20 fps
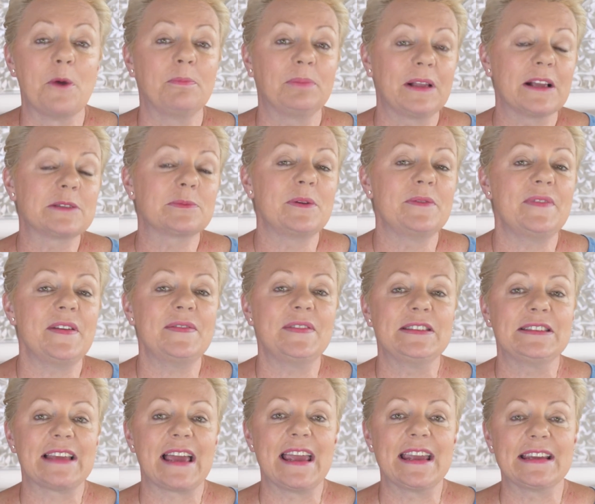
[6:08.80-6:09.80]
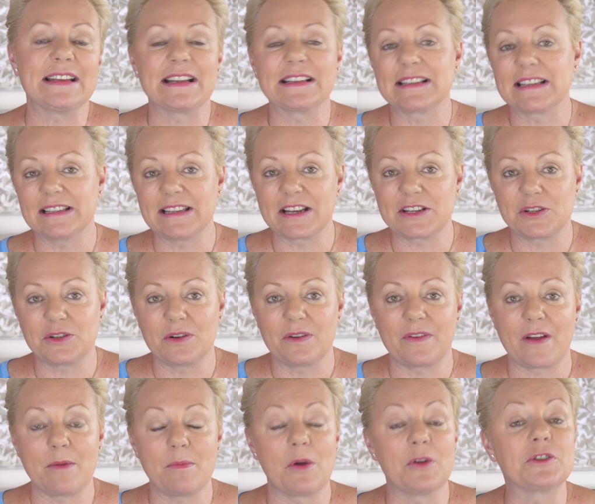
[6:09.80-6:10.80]
know, plus we've even taken a selection of
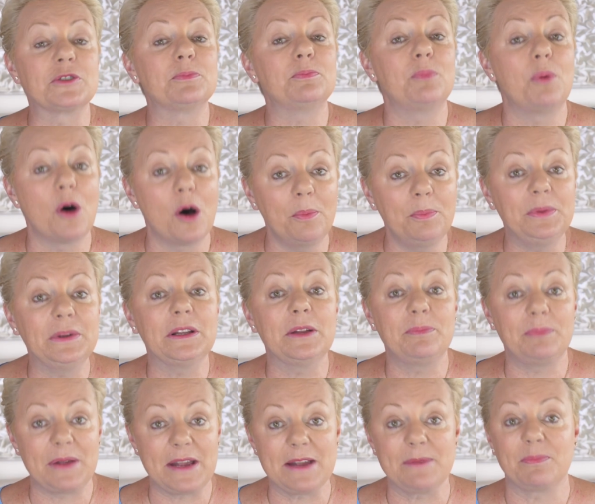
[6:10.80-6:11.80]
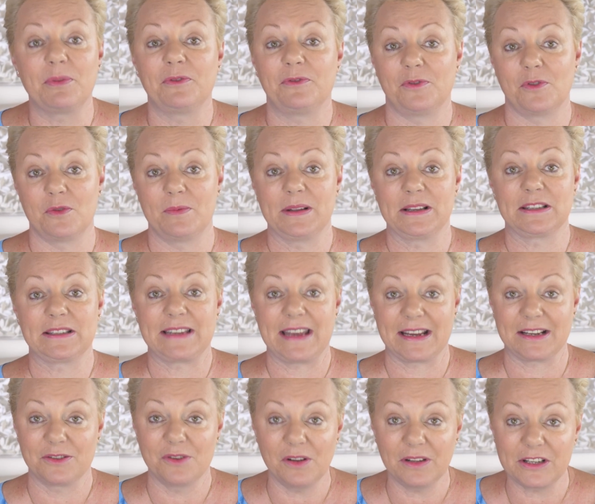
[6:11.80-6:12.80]
our most popular peak performance
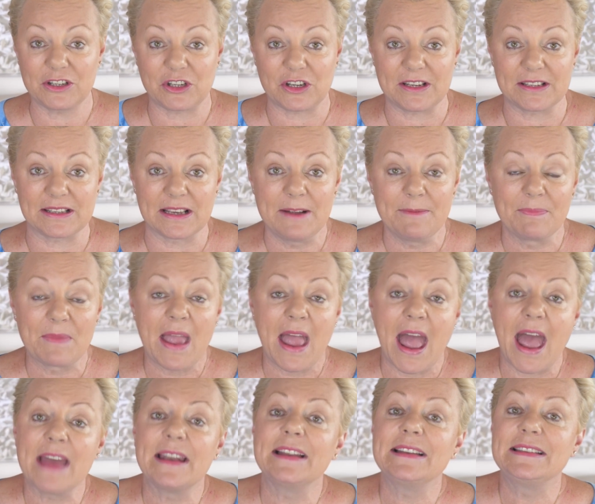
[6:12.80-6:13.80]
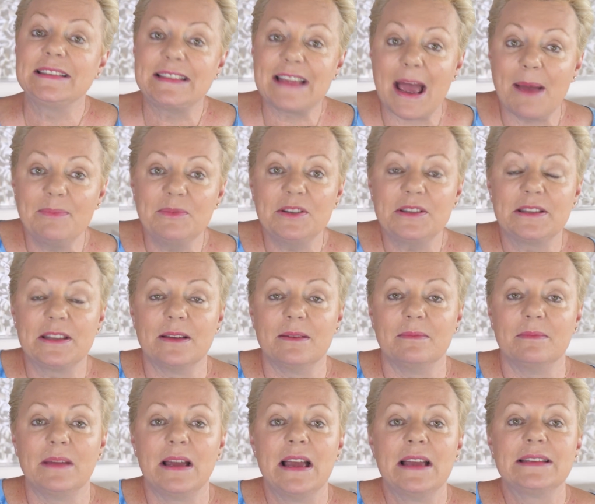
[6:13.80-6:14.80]
technologies and adapted
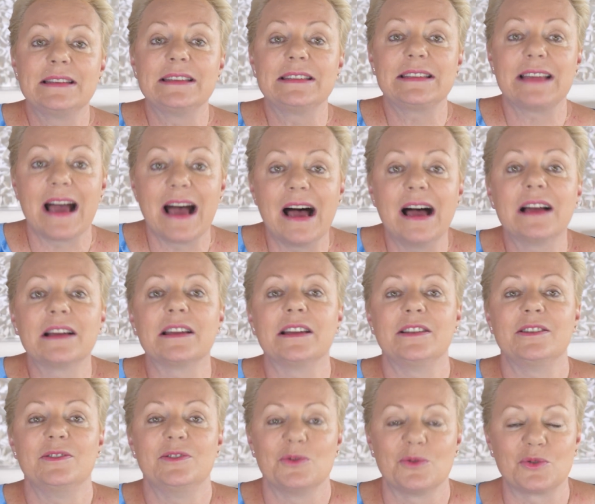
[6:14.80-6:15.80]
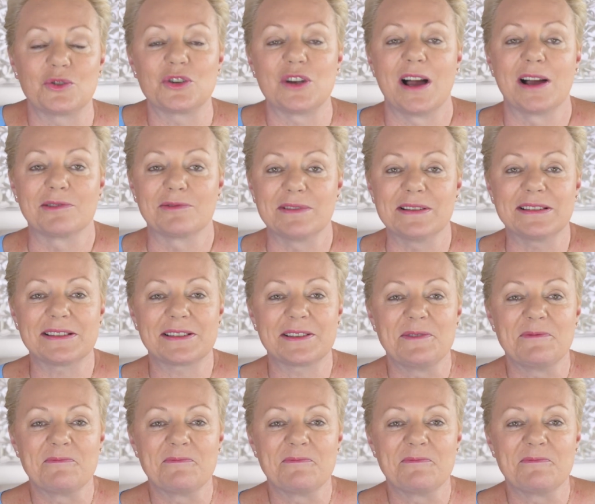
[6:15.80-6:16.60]
them to target your chakras.